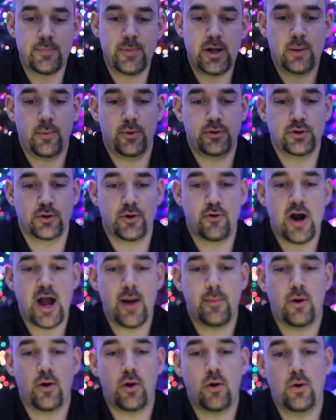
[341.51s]
to be able to
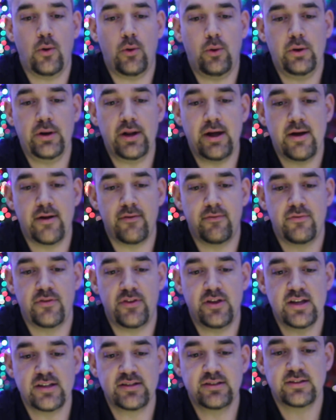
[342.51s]
grab a hold
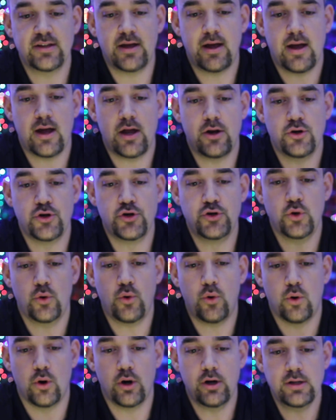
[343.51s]
of this
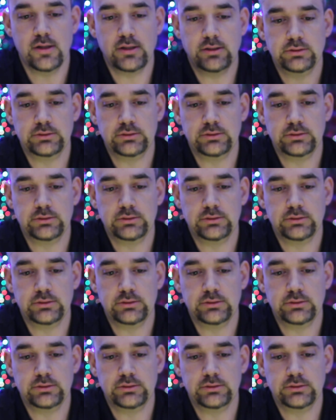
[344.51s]
door